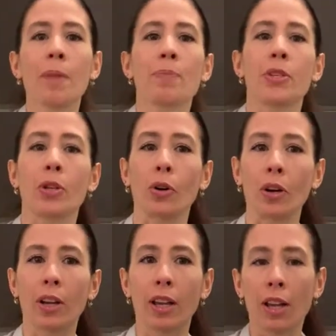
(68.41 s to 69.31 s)
So
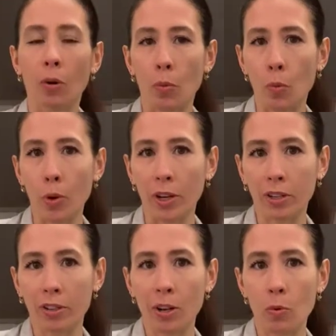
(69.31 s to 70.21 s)
we are
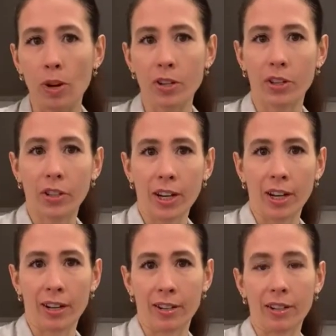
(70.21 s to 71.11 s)
gonna wash her
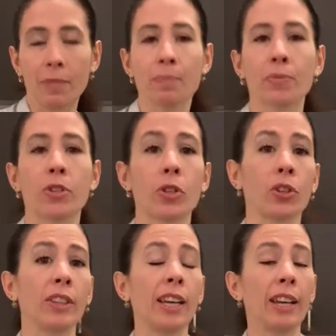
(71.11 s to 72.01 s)
hair. So
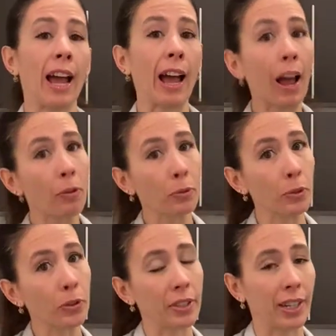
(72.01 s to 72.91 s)
then
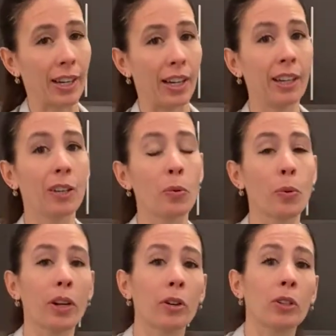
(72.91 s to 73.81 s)
after that, we
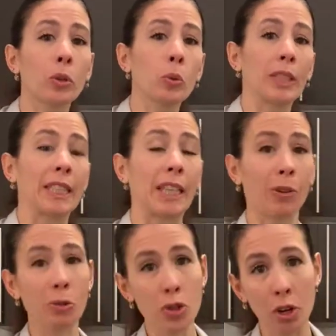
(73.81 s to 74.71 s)
are gonna do a
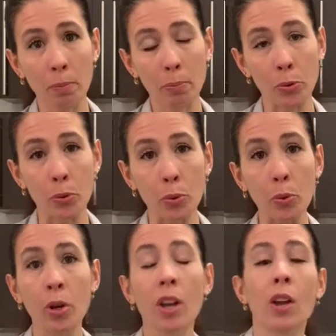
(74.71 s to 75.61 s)
second shampoo.
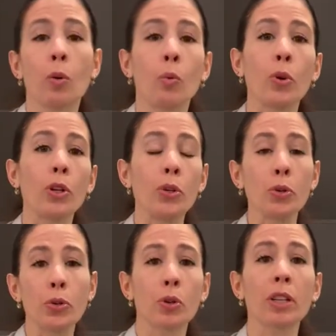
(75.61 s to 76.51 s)
We
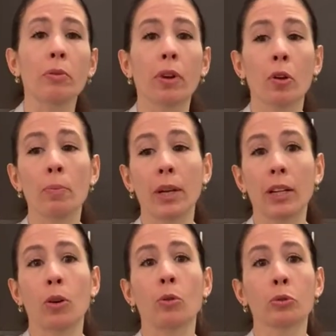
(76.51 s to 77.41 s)
usually
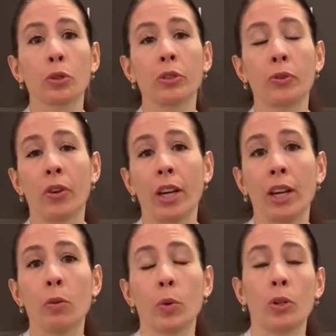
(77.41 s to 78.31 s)
recommend
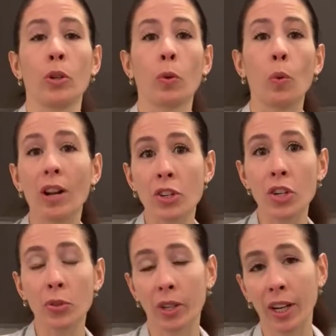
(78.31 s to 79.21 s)
concentrating when you're washing
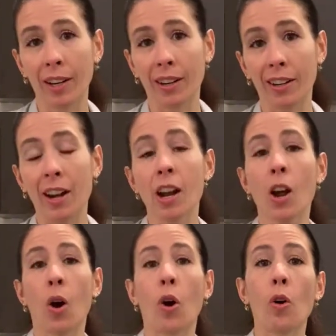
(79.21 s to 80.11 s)
your hair
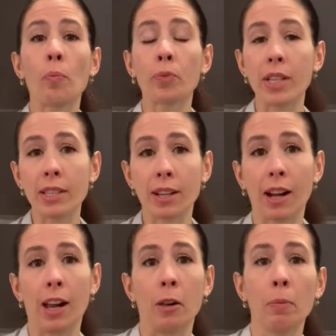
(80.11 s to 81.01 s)
on the
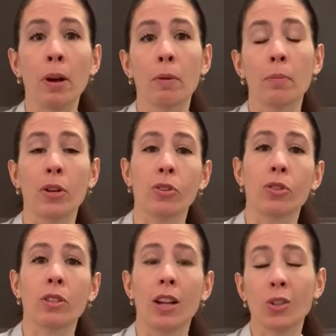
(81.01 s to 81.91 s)
scalp, because
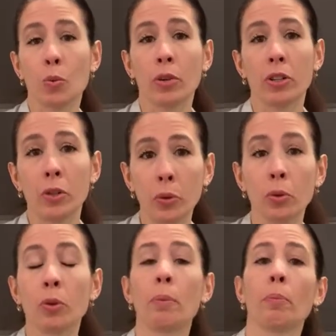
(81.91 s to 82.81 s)
that's where you
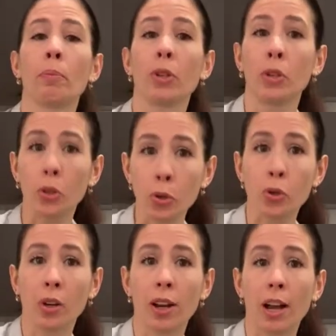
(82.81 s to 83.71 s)

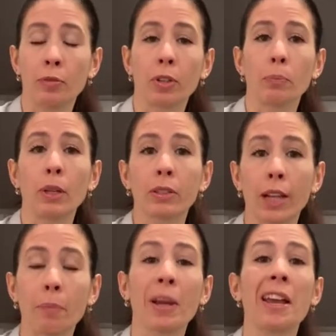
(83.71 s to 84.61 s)
usually have the
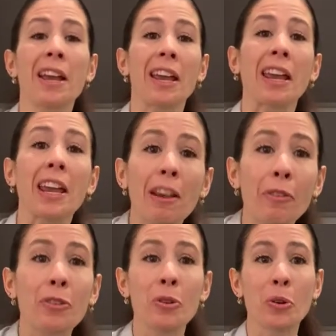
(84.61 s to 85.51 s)
buildup if
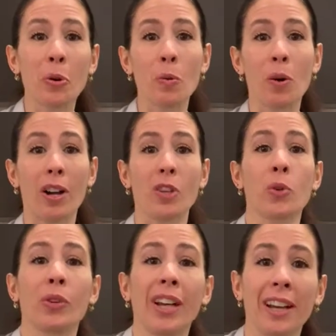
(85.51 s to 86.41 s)
you don't wash
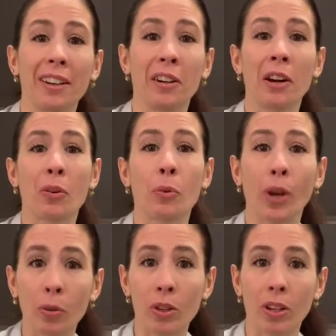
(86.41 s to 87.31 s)
your hair
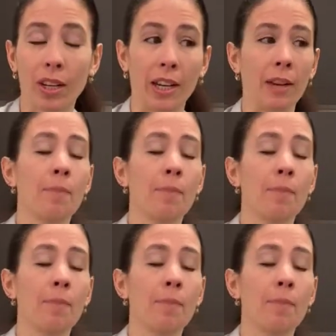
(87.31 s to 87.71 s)
regularly.